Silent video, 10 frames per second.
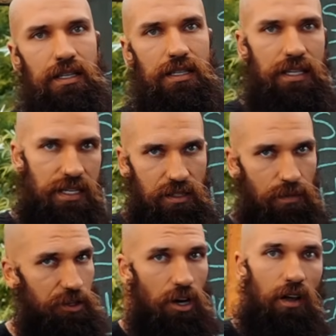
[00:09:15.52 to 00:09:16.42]
system
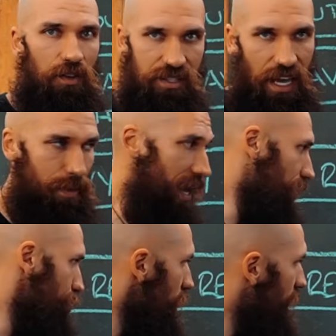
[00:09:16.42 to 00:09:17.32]
that's all the same
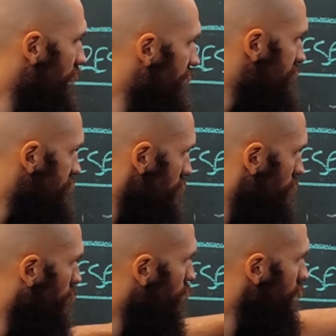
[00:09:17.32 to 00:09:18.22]
age. It's
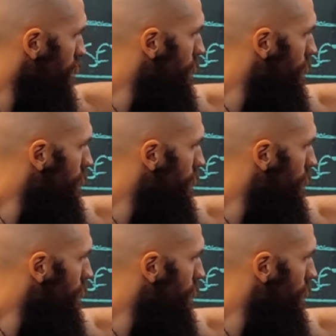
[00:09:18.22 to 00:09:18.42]
more of a